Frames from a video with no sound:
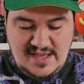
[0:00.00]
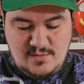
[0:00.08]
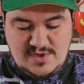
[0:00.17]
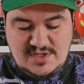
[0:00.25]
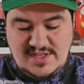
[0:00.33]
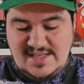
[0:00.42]

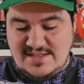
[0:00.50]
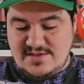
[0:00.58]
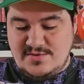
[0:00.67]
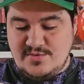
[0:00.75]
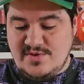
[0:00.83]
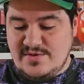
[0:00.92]
which leads
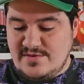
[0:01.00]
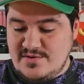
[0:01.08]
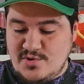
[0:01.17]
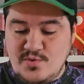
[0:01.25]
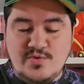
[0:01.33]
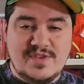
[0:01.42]
to
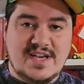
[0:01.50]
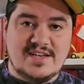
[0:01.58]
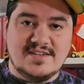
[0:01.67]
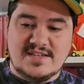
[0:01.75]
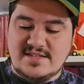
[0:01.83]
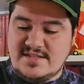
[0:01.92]

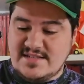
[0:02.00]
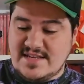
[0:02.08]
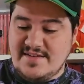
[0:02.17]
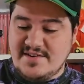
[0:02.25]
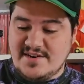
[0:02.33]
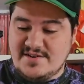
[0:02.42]

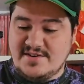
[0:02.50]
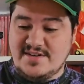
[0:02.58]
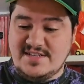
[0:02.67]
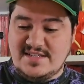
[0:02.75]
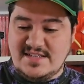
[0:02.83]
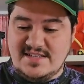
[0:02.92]

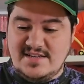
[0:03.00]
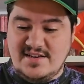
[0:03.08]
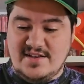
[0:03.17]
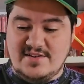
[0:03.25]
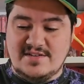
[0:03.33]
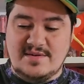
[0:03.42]

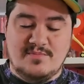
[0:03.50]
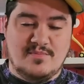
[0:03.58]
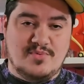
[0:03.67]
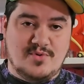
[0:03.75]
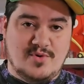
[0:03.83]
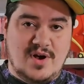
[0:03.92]
$2,760 in
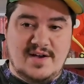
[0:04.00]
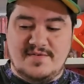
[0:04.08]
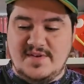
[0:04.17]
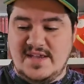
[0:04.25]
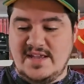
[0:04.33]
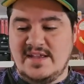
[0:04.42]

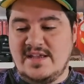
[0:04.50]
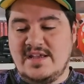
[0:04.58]
profit.